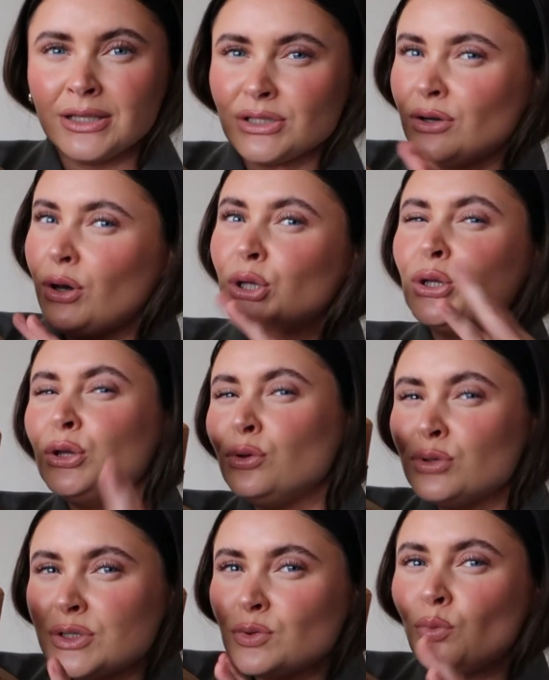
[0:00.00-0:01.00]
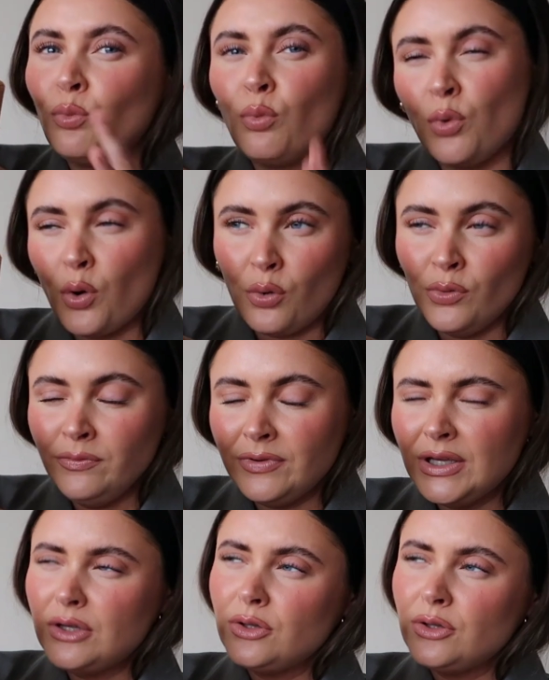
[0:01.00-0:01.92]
It's not a loose weave.